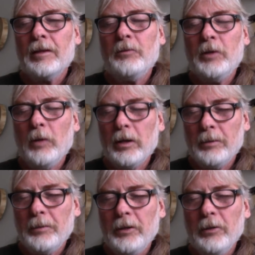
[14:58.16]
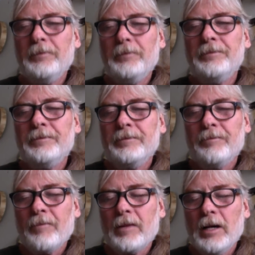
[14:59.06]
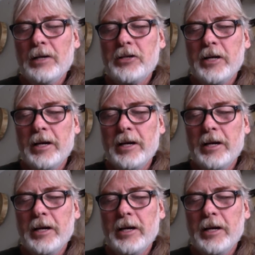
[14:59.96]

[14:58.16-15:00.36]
We welcome you, Ashe.